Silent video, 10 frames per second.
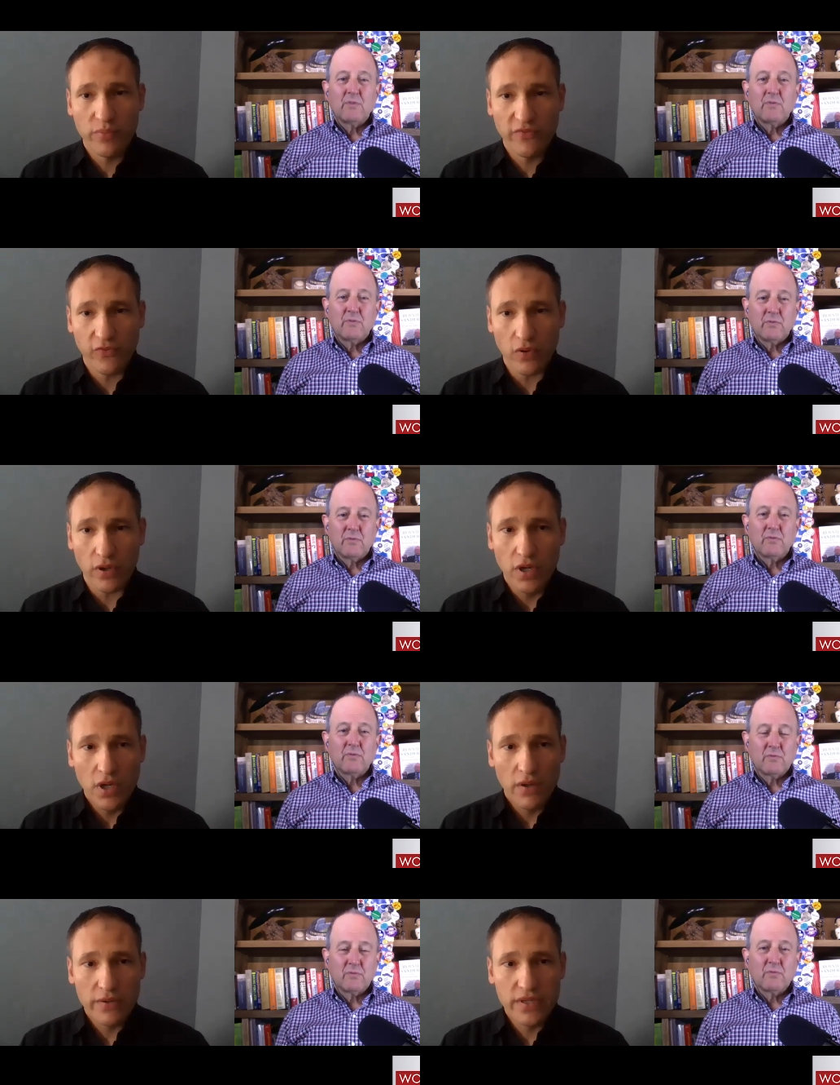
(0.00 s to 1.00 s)
Speaker 1: to before.
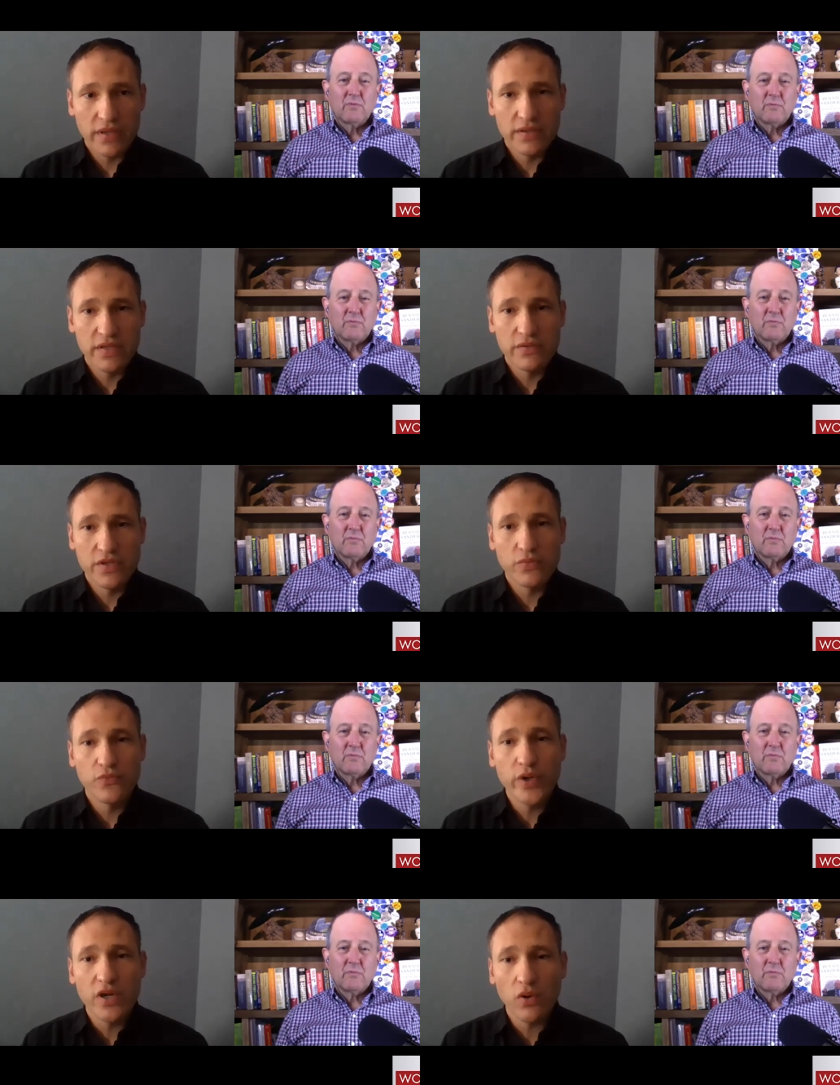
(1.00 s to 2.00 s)
The, the, the
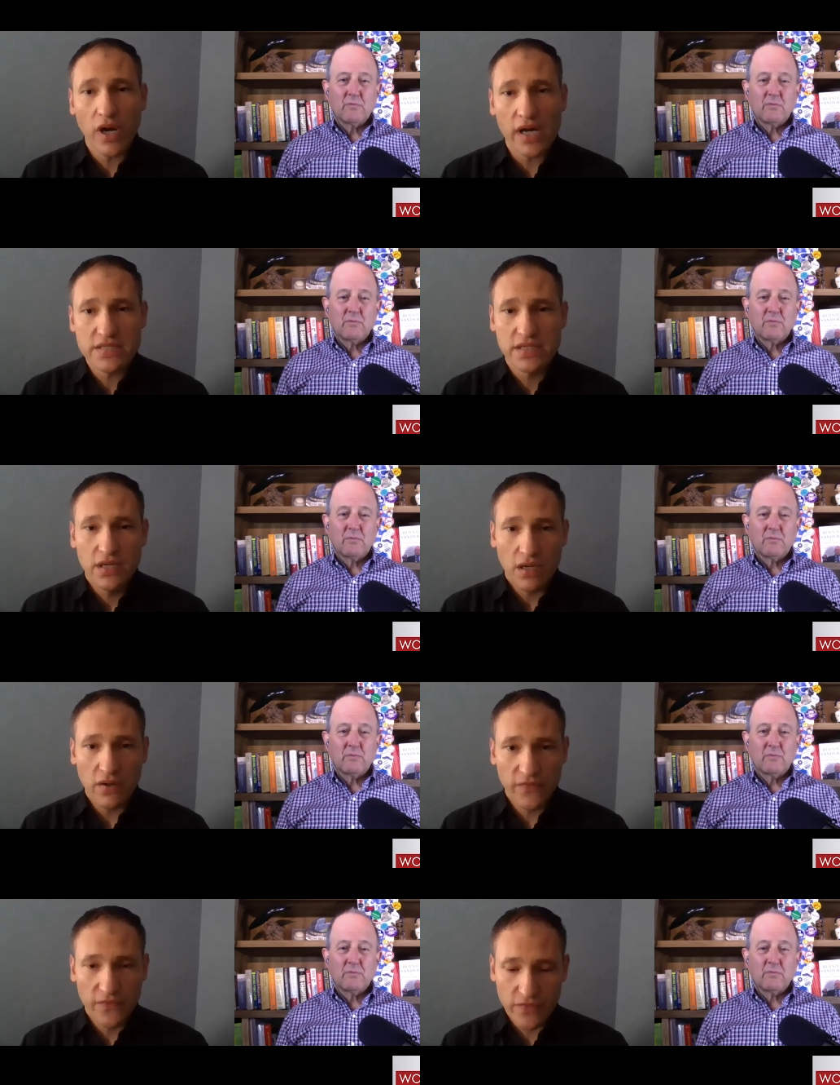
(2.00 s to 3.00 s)
real cost
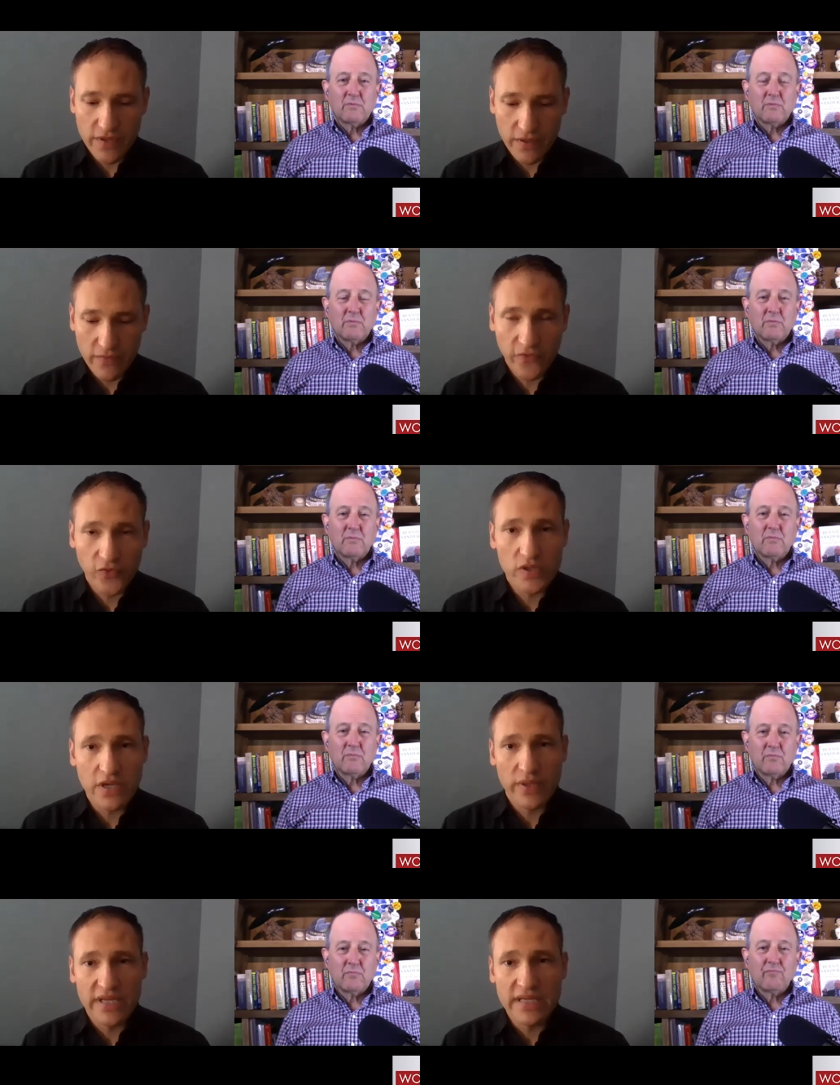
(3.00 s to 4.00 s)
of the food that
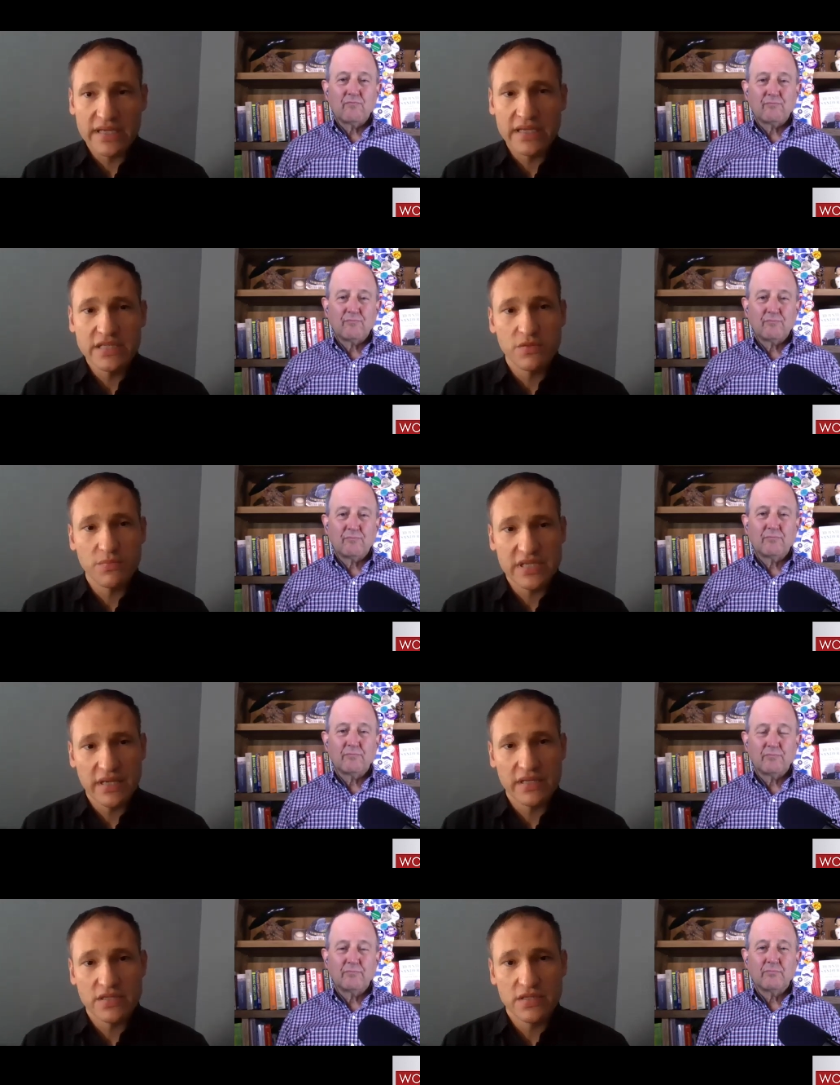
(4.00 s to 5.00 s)
we eat needs to be
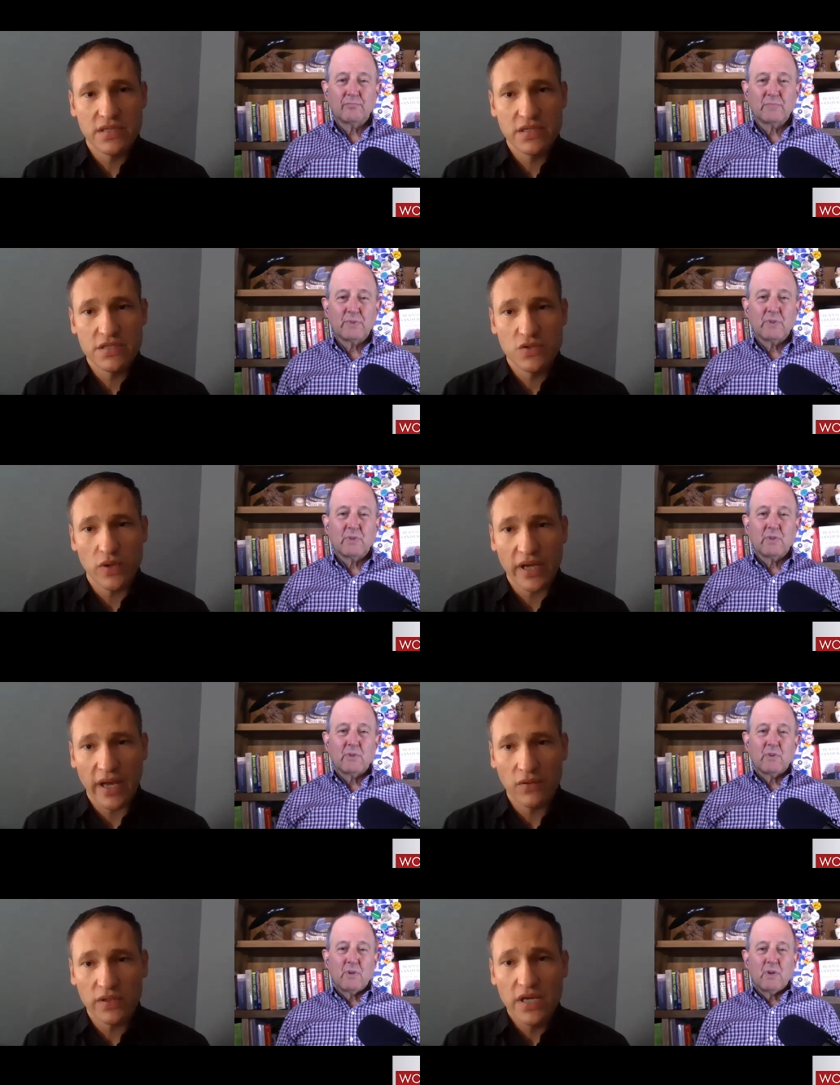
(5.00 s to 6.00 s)
taken into
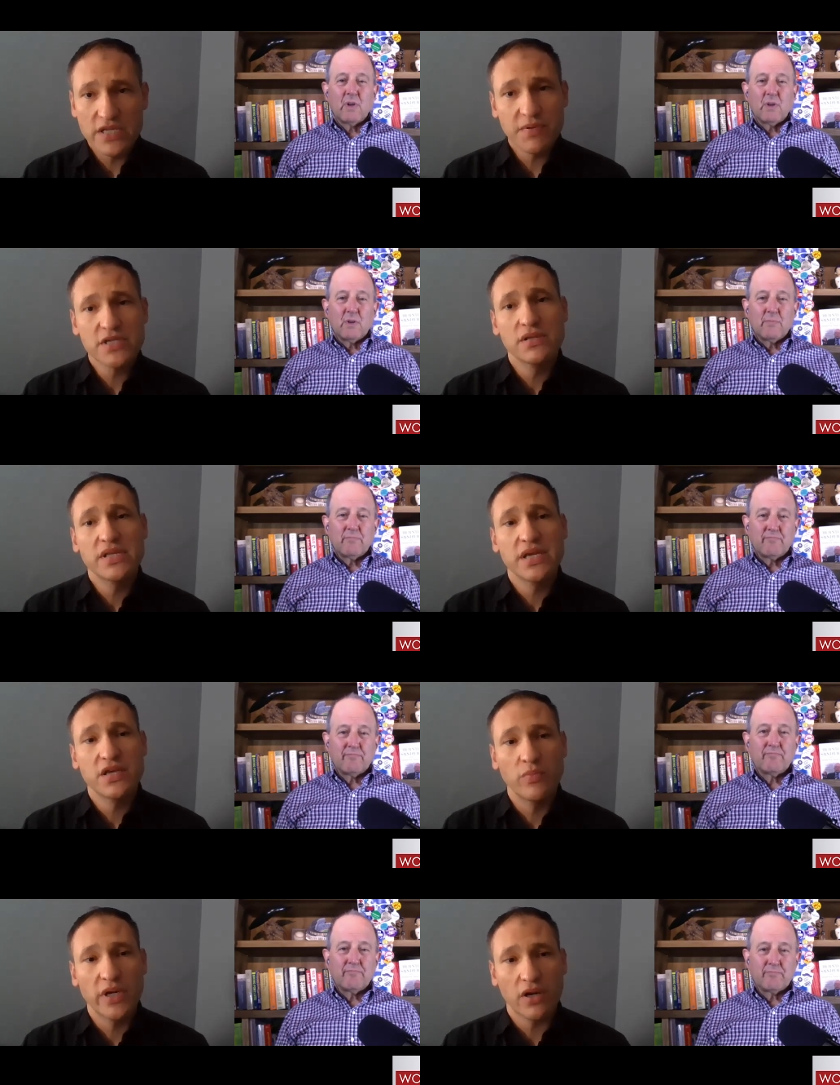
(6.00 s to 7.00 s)
account, especially the
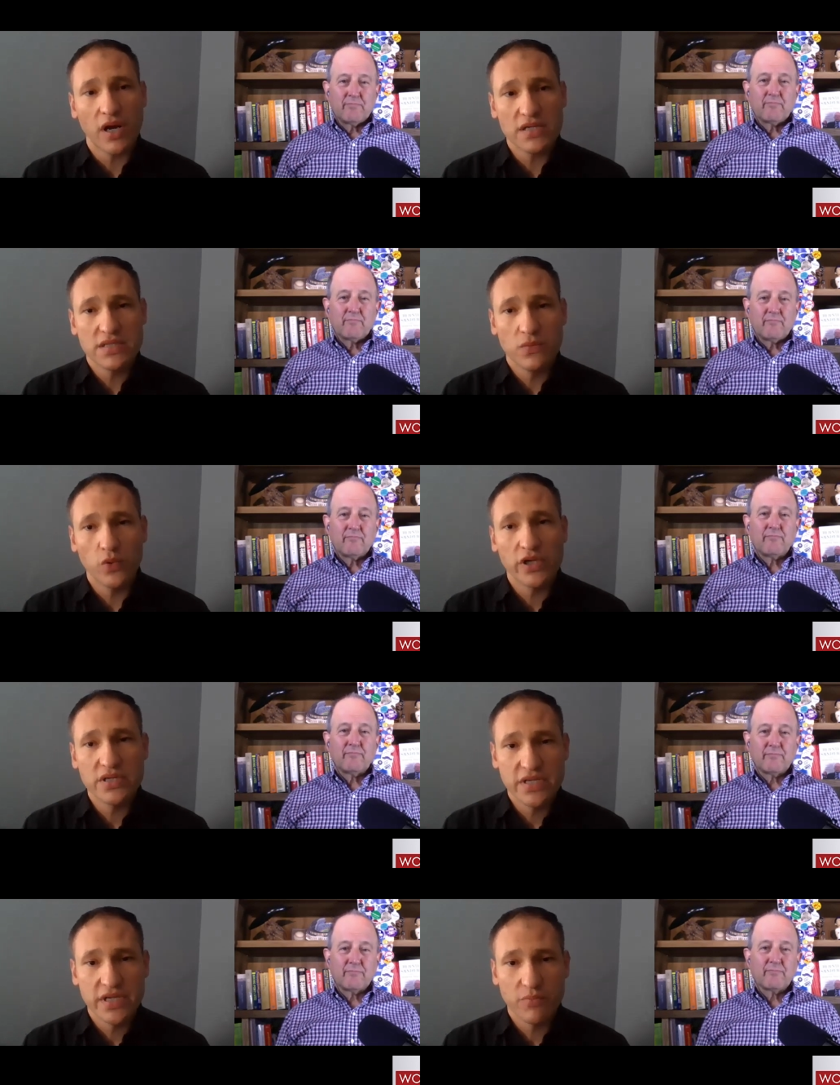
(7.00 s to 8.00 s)
human cost. And
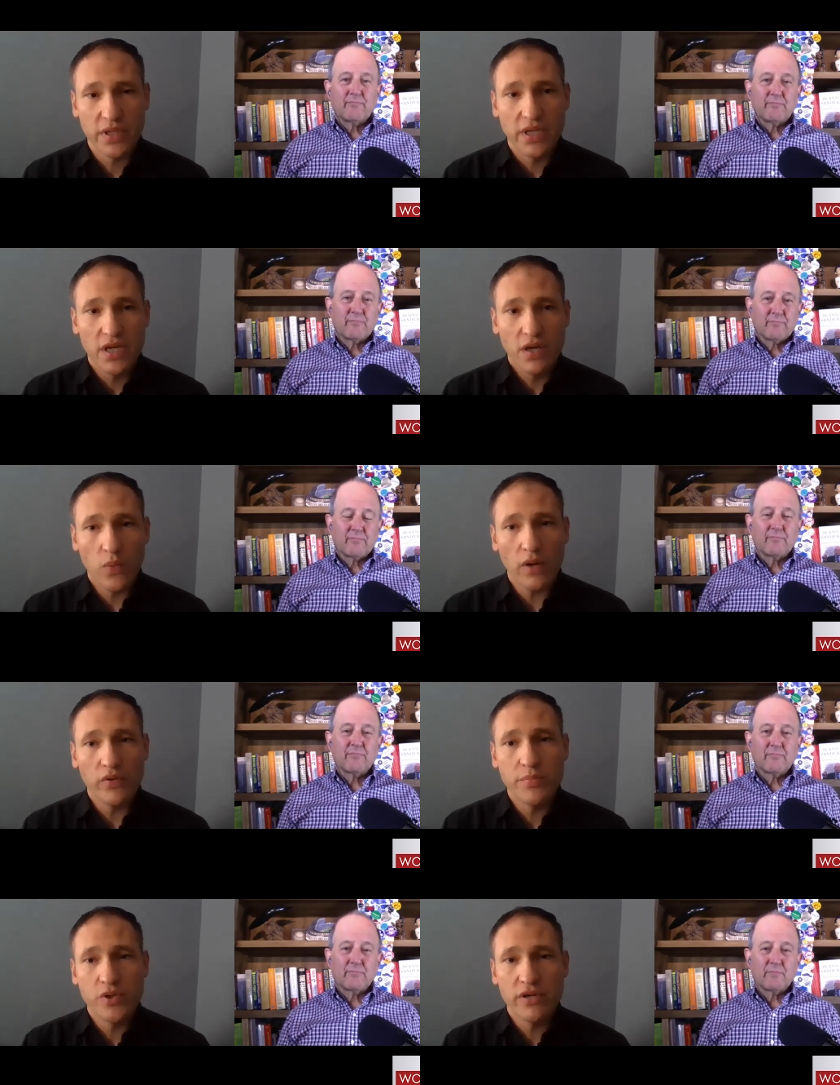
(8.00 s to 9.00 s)
workers need to be well
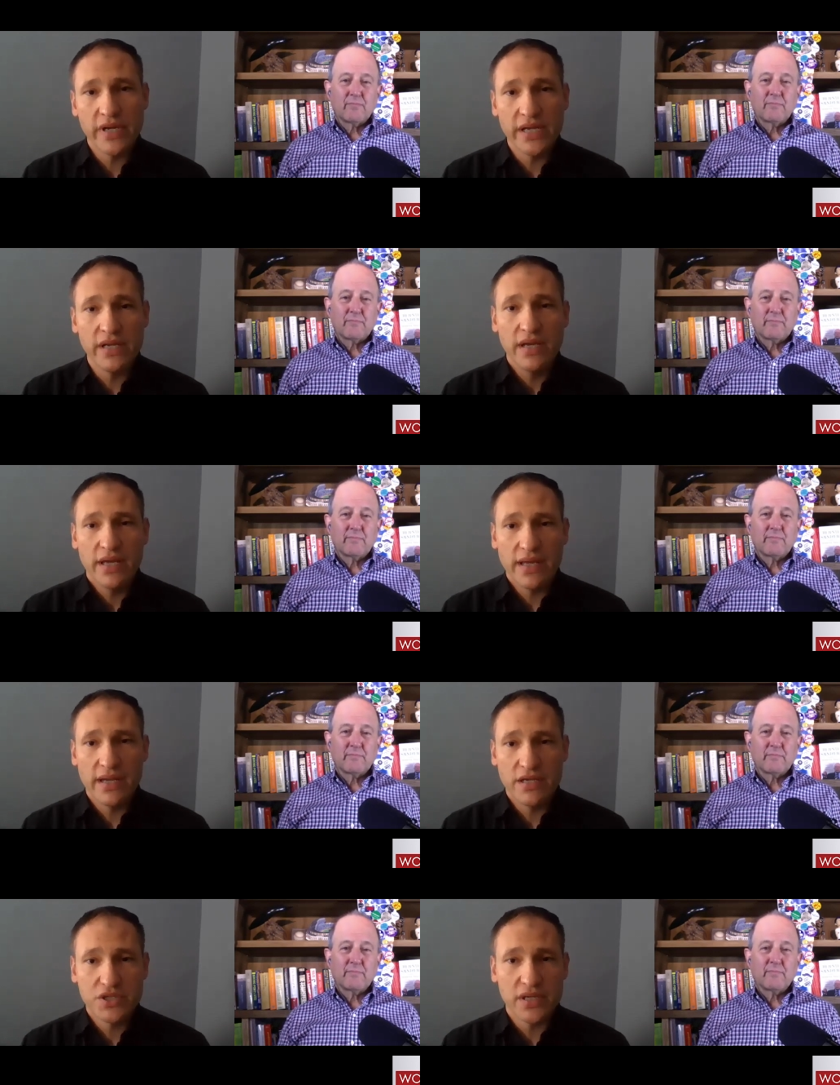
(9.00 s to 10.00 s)
remunerated and
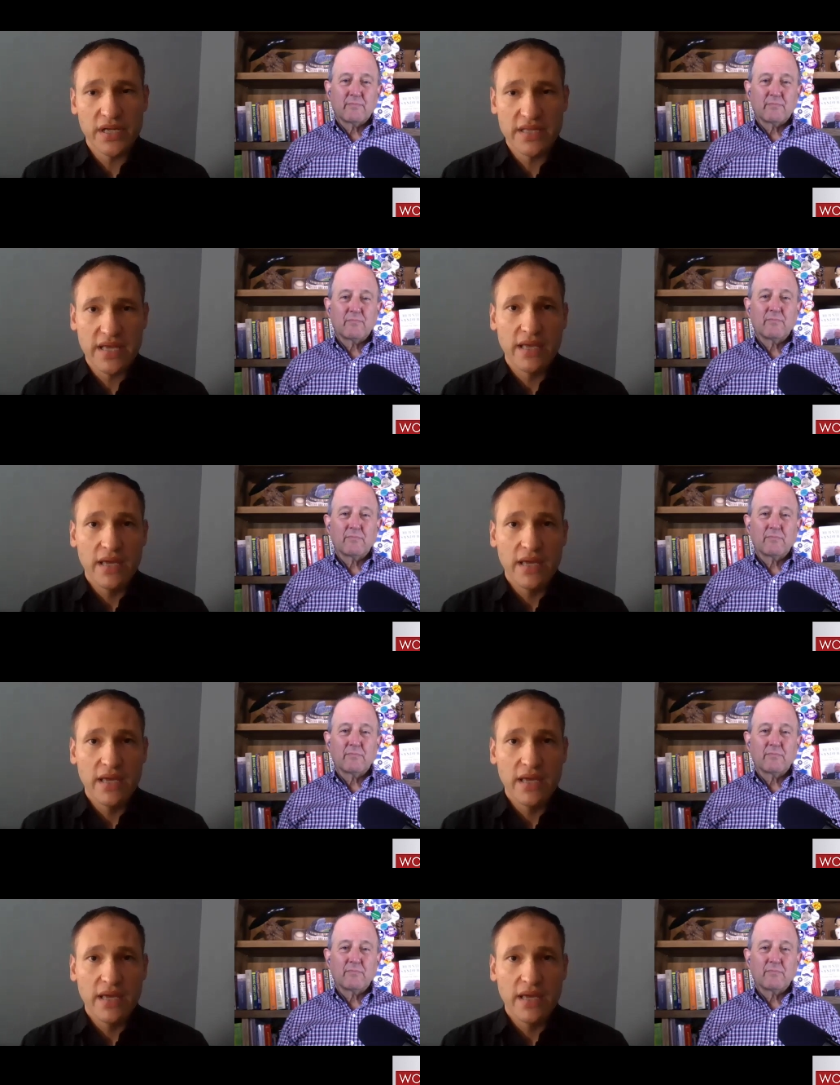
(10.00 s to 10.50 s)
ensure that they